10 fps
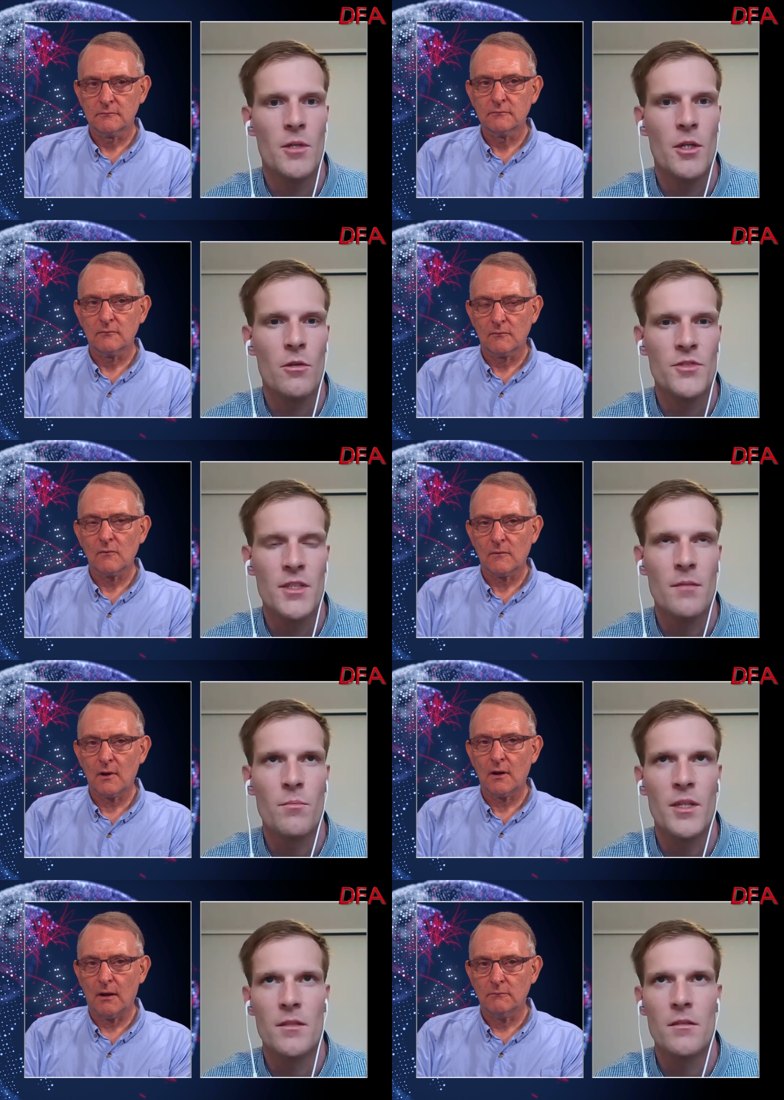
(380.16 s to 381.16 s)
Speaker 1: closing it.
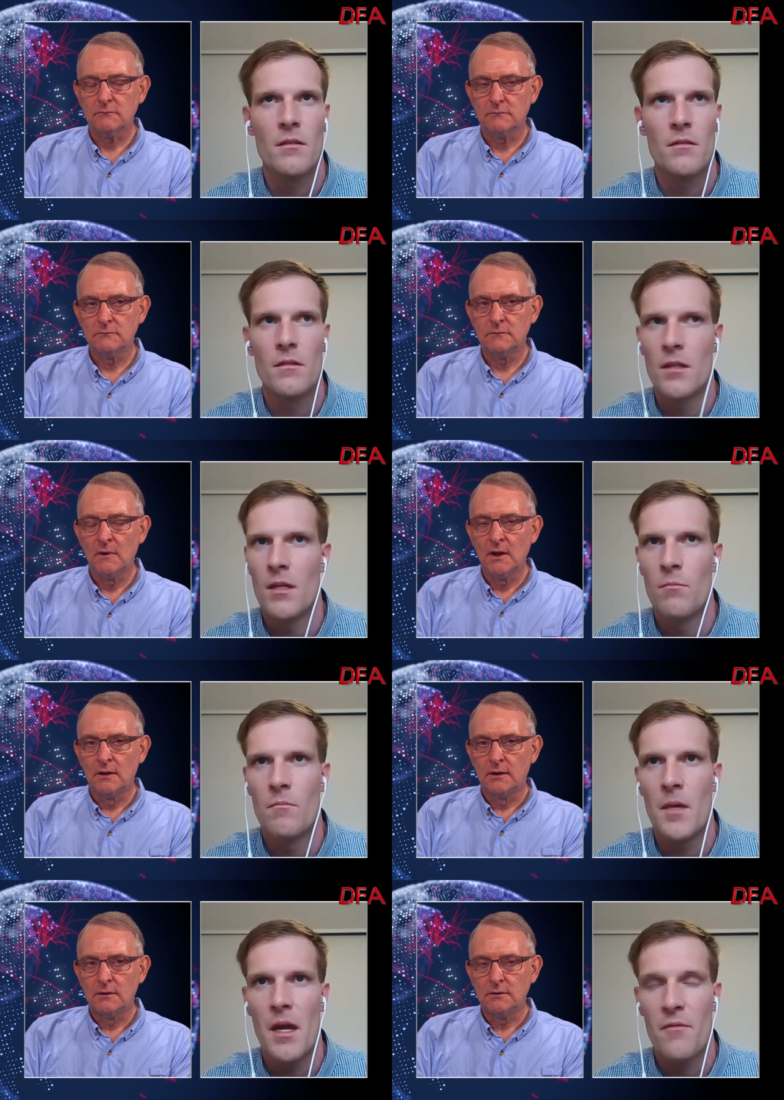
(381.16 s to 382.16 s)
But yeah. um,
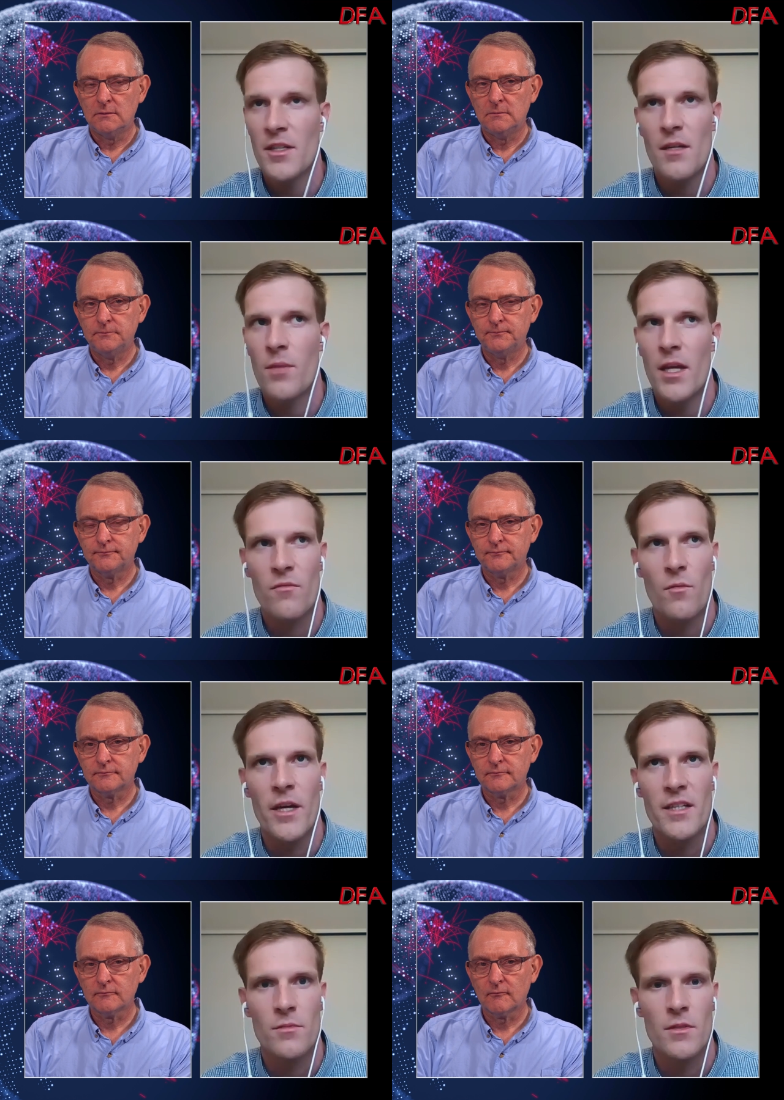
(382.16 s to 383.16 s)
every complaint, from my
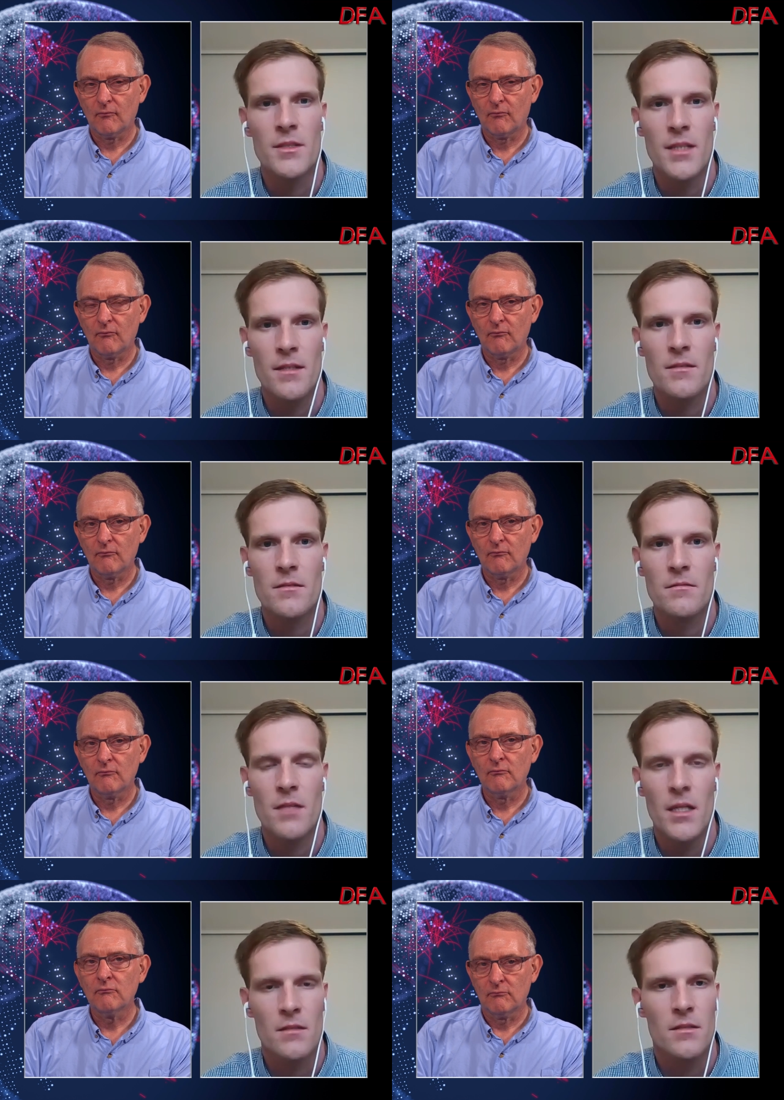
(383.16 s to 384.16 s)
experience, gets
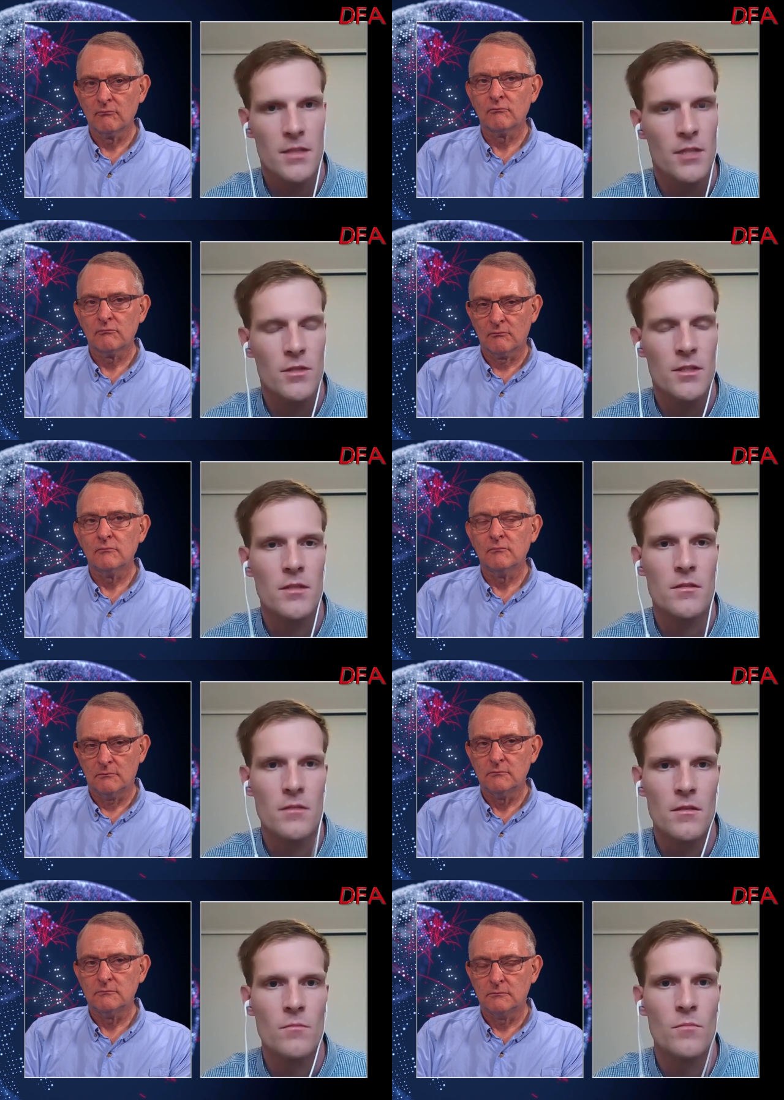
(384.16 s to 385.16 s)
taken serious
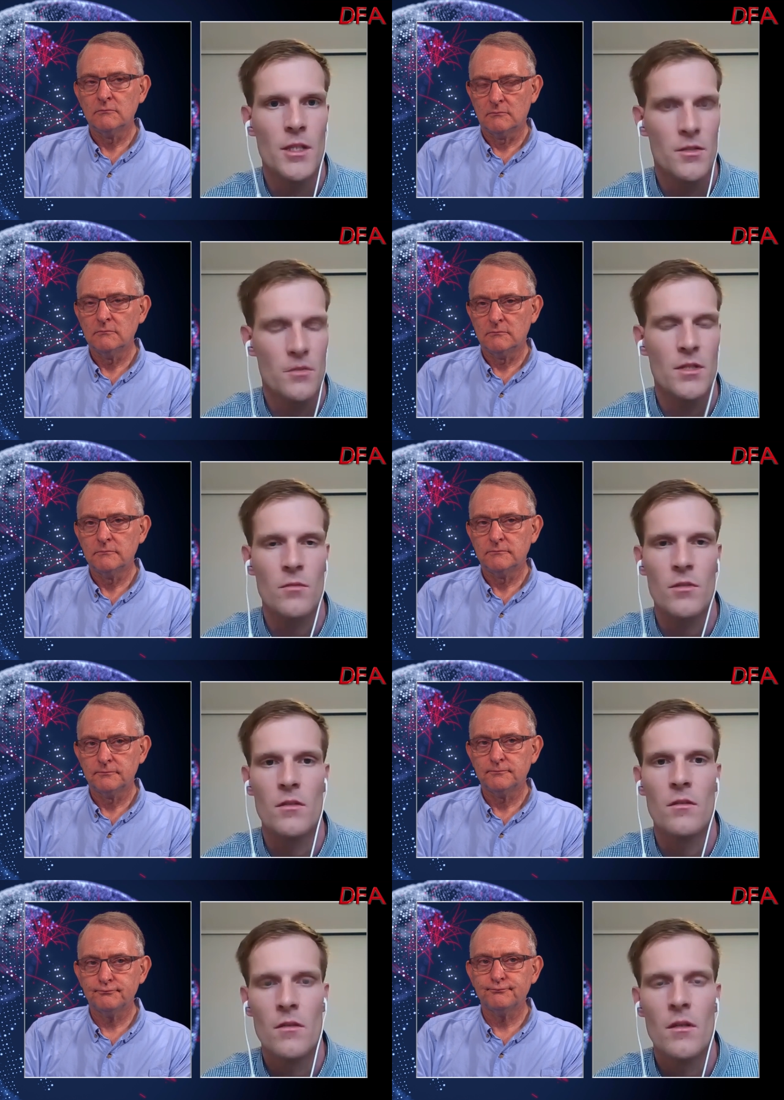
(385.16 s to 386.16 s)
um, here to start with.
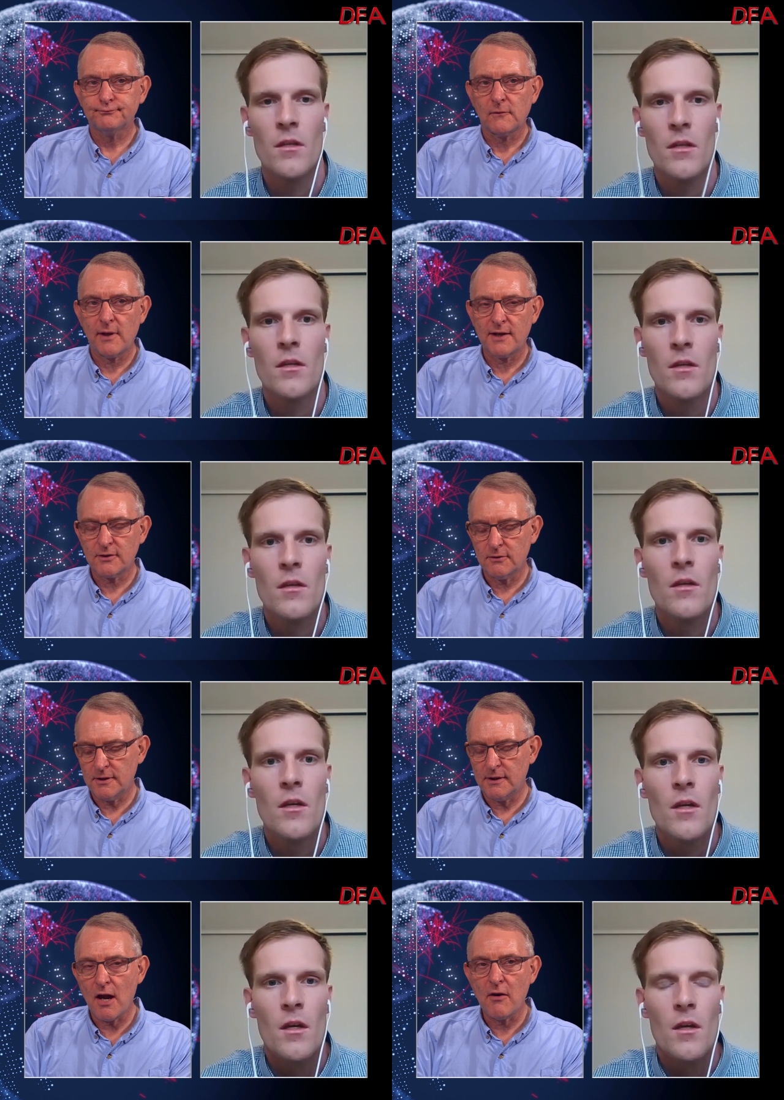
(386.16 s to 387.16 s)
Speaker 2: Mm, well, that's
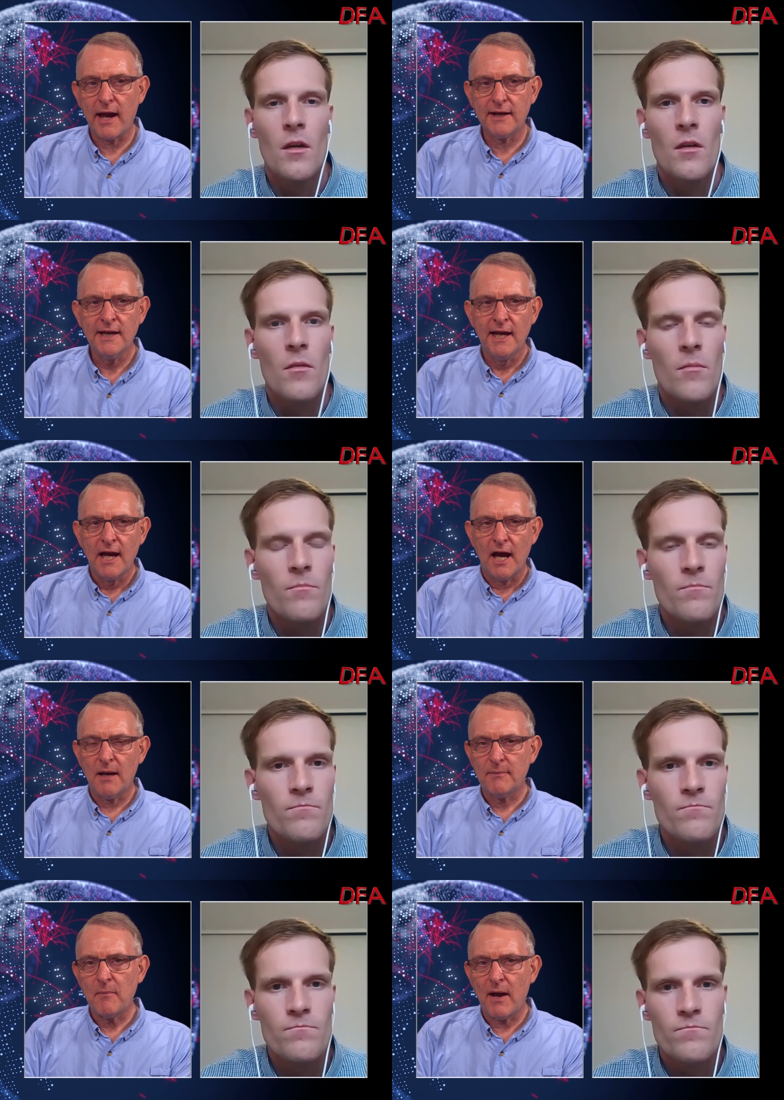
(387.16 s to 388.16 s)
good to know. And
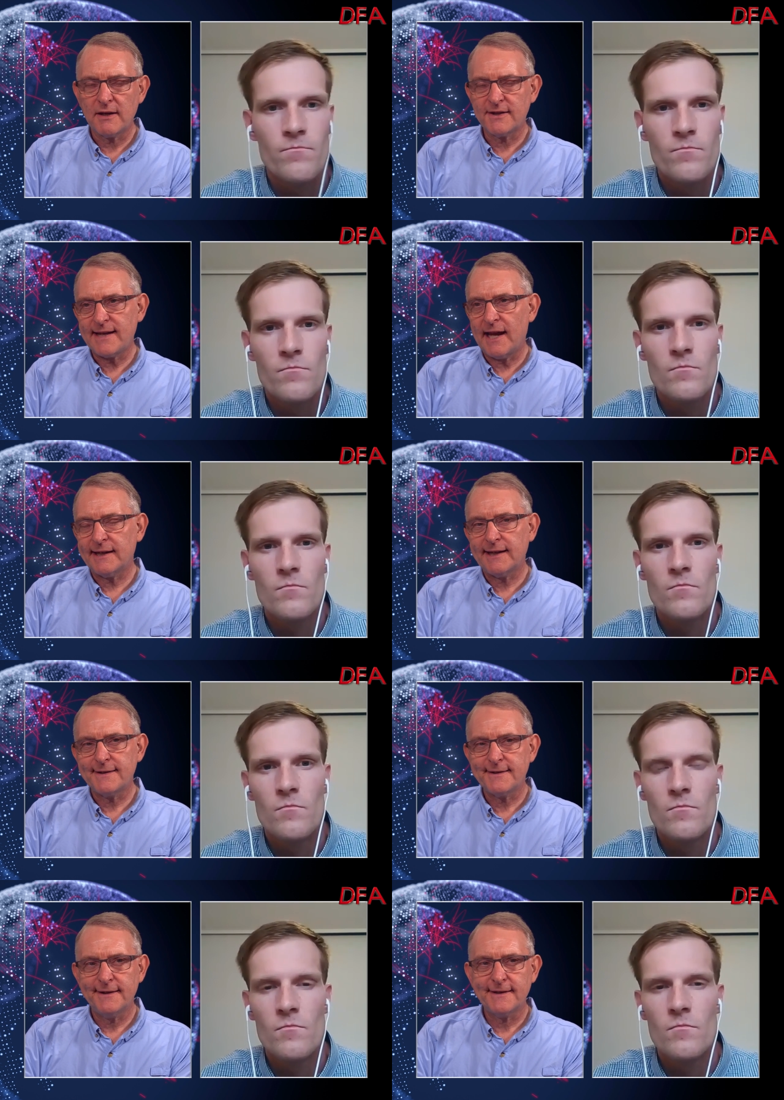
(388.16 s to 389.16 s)
um, my understanding
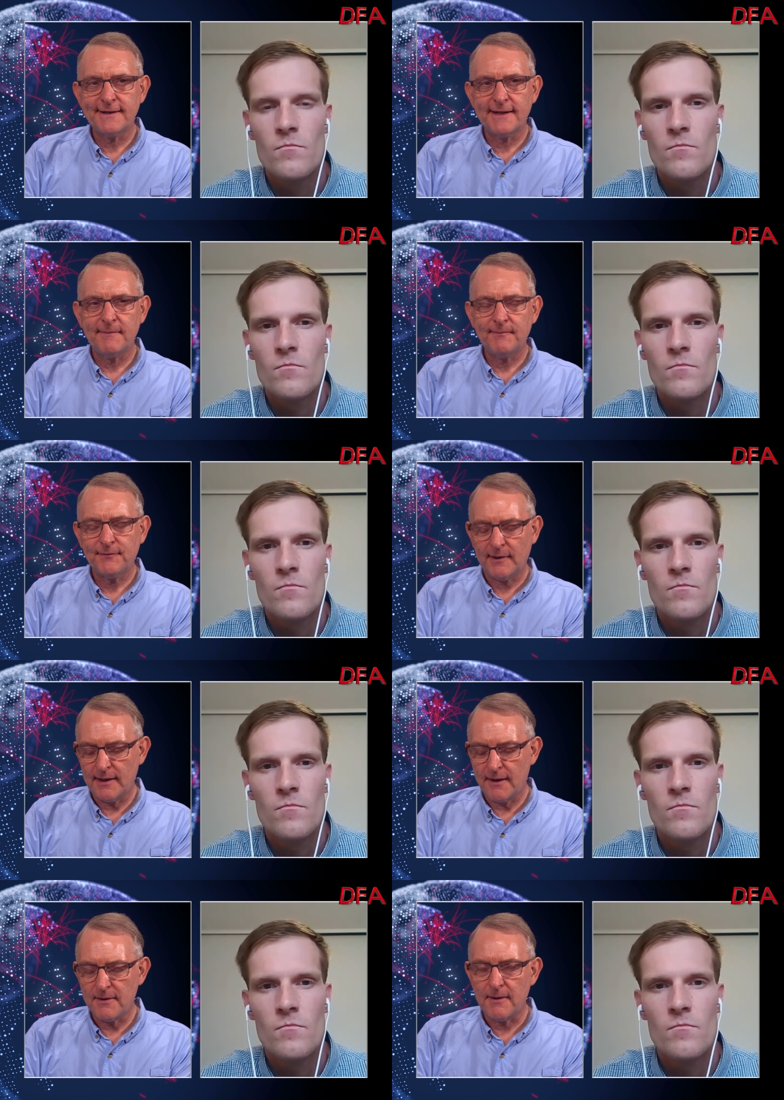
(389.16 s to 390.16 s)
is that um,
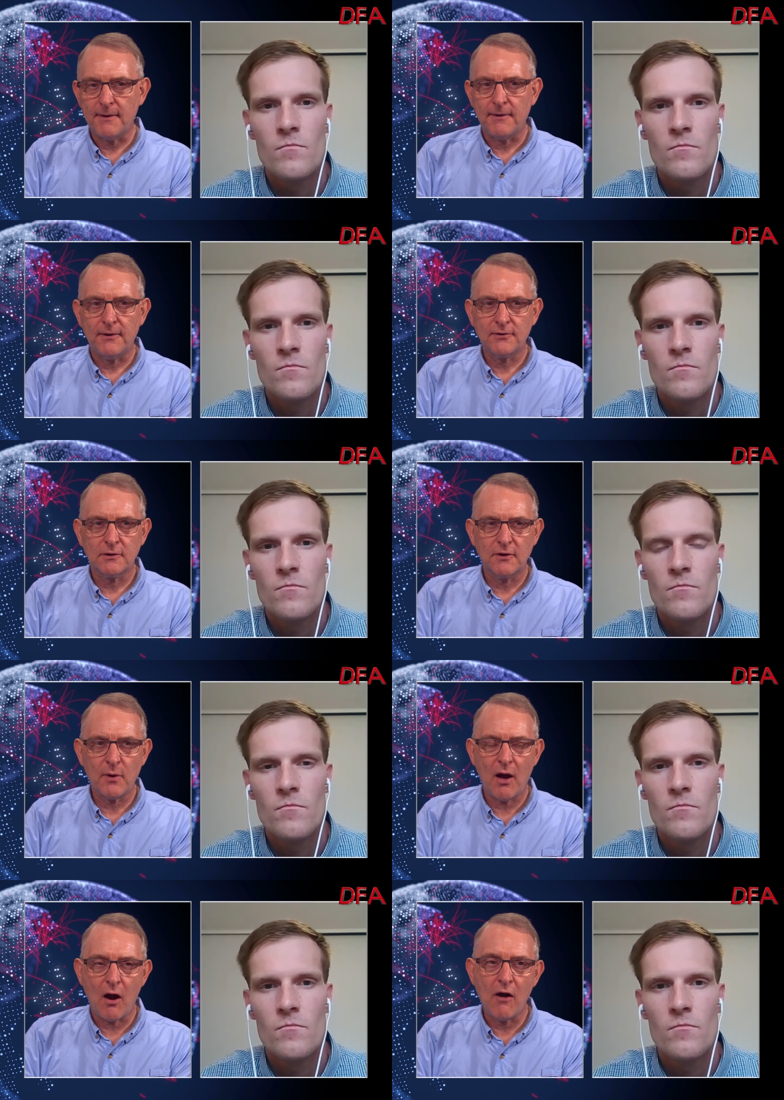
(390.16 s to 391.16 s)
you know the, the, the, sort of
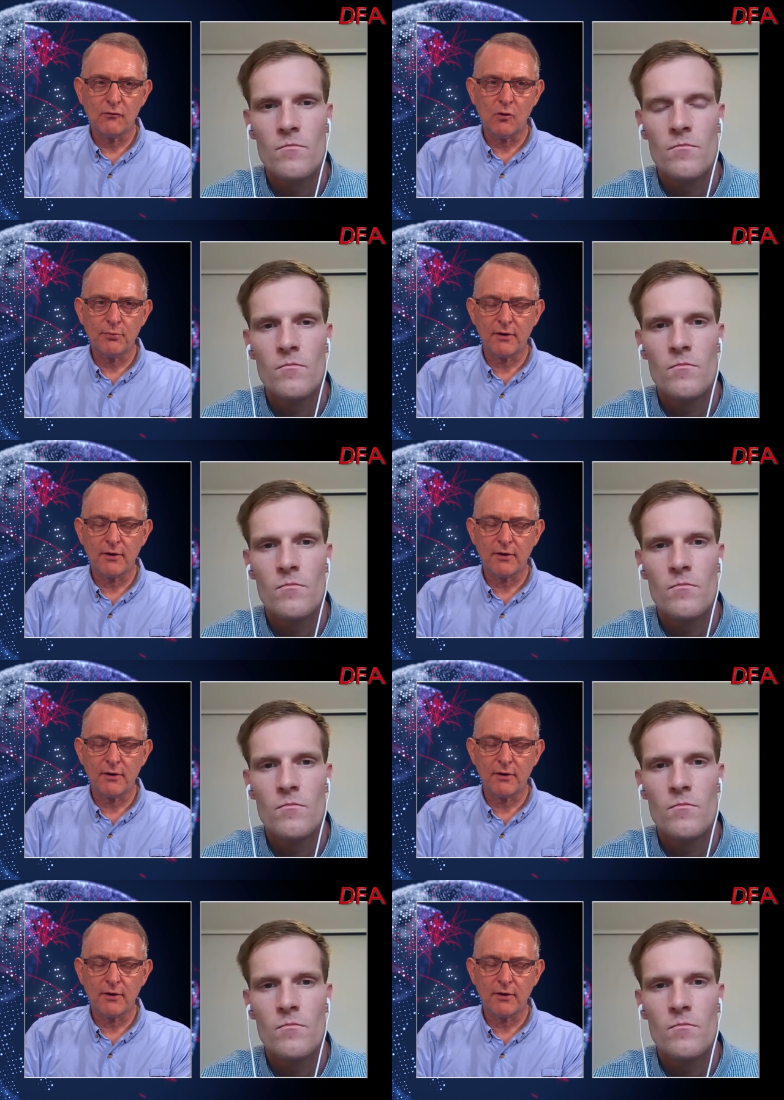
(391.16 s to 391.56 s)
the overall